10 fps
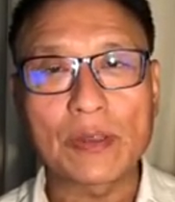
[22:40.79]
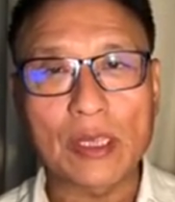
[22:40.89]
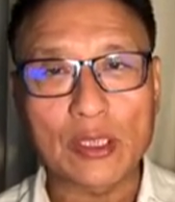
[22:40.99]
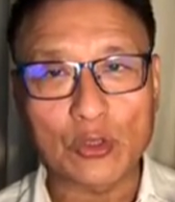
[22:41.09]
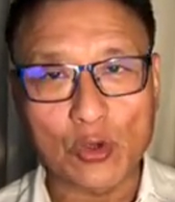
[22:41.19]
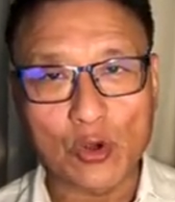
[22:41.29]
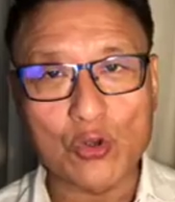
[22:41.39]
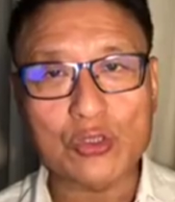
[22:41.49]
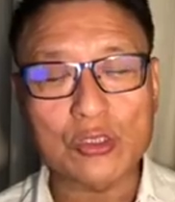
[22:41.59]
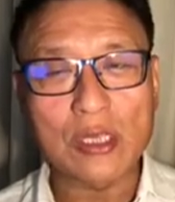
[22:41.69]
In
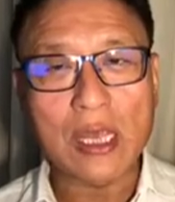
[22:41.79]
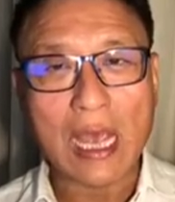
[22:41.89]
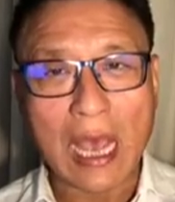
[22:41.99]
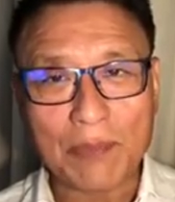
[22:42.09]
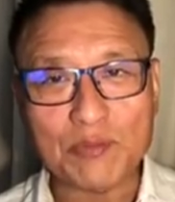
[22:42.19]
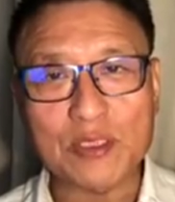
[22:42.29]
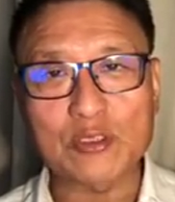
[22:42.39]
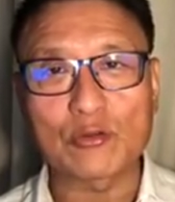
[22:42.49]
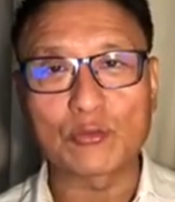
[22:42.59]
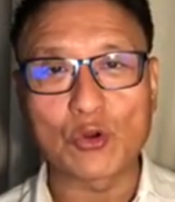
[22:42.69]
those
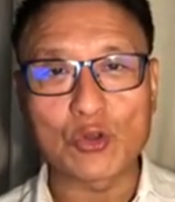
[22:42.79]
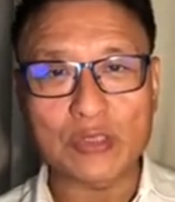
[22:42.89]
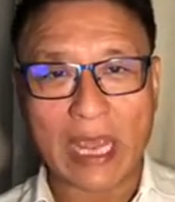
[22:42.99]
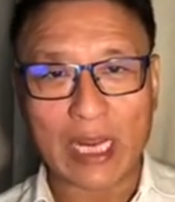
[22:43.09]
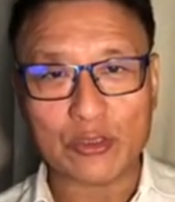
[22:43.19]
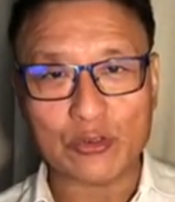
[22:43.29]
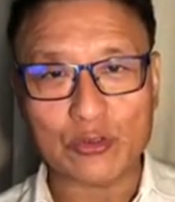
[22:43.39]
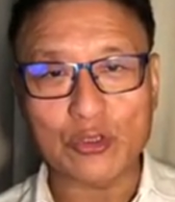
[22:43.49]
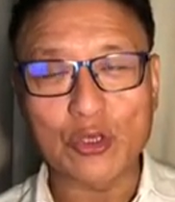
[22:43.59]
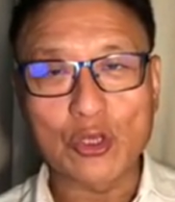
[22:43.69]
absence of those
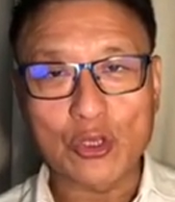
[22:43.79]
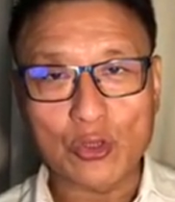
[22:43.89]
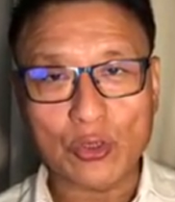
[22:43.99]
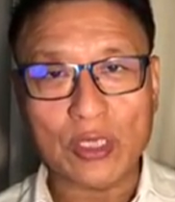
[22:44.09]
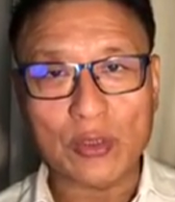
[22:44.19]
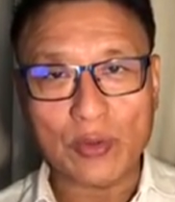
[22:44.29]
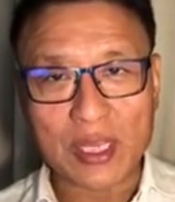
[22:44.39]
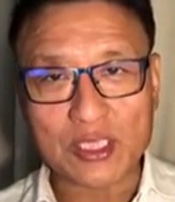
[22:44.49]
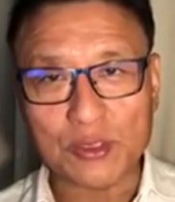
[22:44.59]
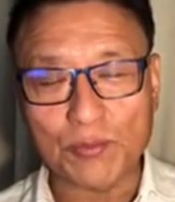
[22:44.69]
actions, you can
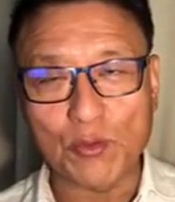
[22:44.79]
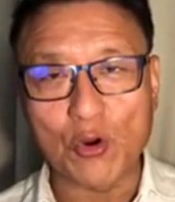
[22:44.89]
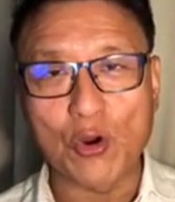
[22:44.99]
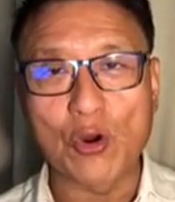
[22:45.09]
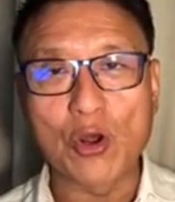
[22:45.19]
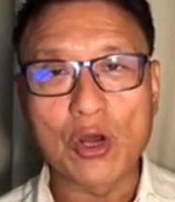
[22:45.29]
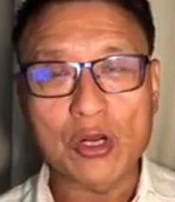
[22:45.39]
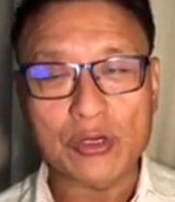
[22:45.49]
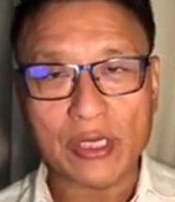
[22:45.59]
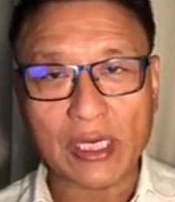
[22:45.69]
rest more
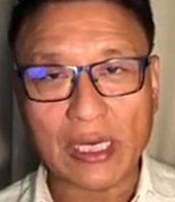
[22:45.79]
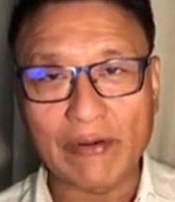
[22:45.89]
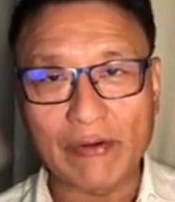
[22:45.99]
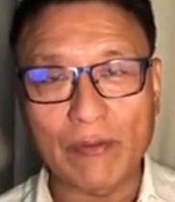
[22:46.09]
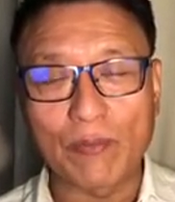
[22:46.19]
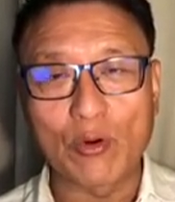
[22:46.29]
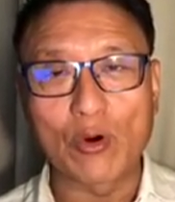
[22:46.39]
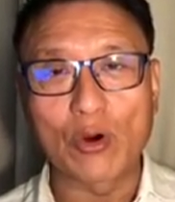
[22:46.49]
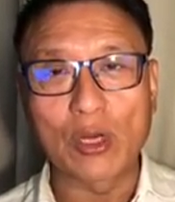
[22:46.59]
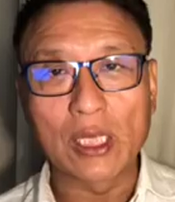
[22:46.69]
recover
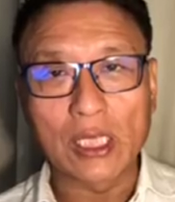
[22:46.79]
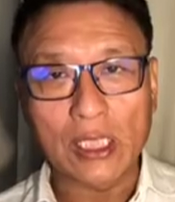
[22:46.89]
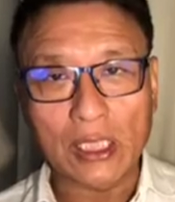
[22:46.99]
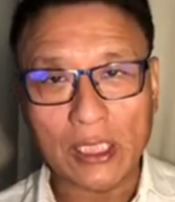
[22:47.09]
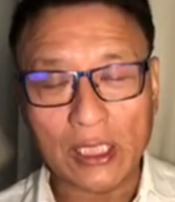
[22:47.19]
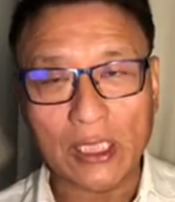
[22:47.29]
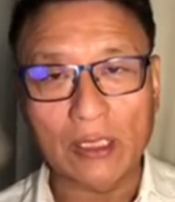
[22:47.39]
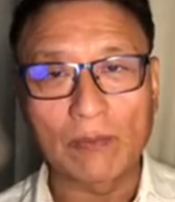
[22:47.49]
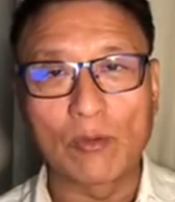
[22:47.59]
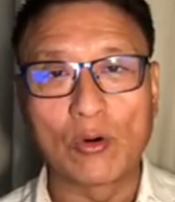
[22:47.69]
more, heal
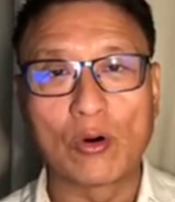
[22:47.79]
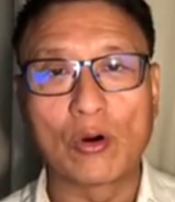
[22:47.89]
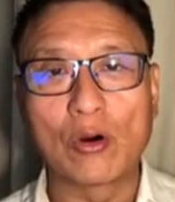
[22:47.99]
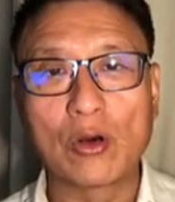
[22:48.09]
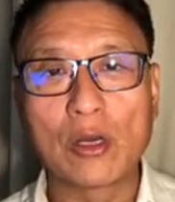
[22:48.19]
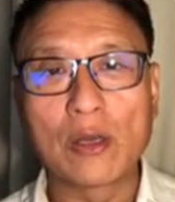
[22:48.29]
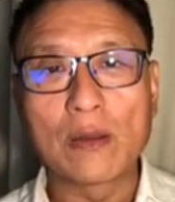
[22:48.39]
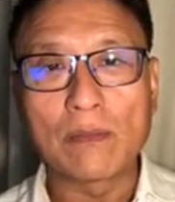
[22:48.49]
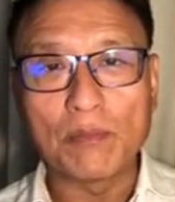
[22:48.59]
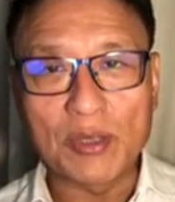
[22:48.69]
more,
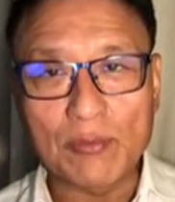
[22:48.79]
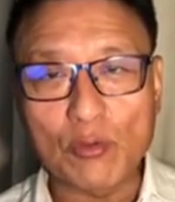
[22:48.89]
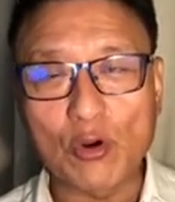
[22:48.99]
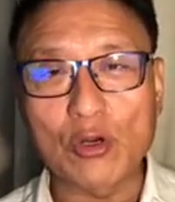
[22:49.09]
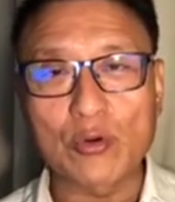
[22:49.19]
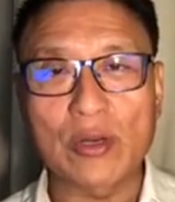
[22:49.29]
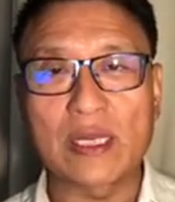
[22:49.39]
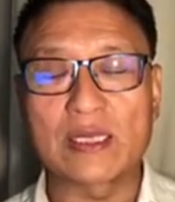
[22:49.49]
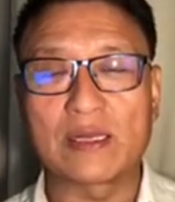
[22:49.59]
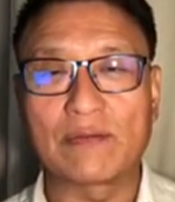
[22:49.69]
be more
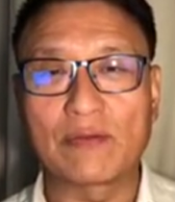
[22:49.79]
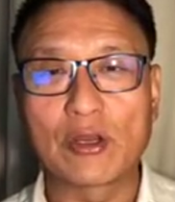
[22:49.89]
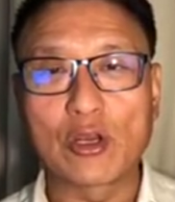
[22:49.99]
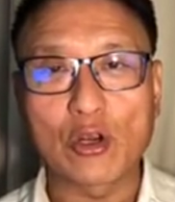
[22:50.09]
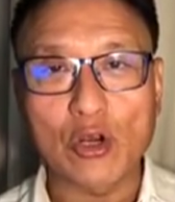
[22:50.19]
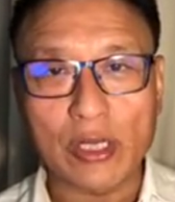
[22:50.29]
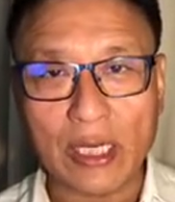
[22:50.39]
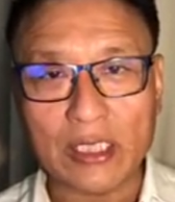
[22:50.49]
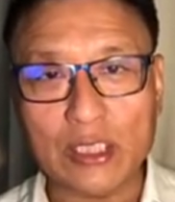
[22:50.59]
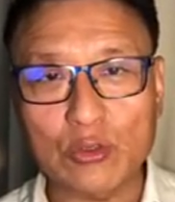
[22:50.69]
creative,
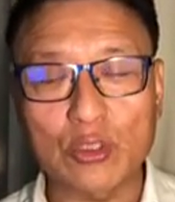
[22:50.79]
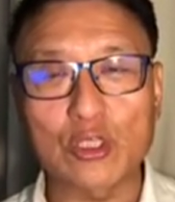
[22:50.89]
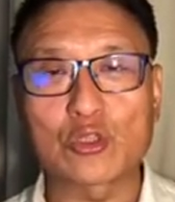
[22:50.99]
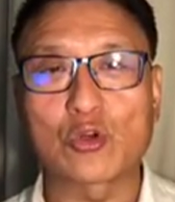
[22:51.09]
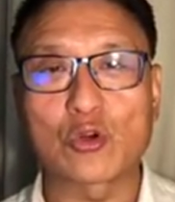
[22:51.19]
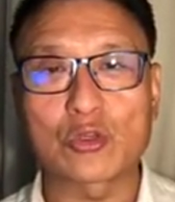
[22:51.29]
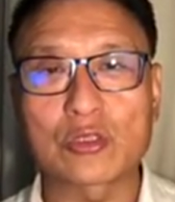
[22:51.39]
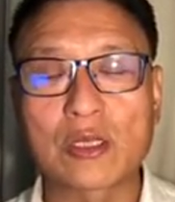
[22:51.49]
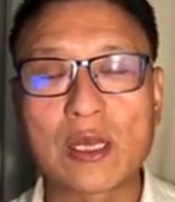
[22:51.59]
connected to the source,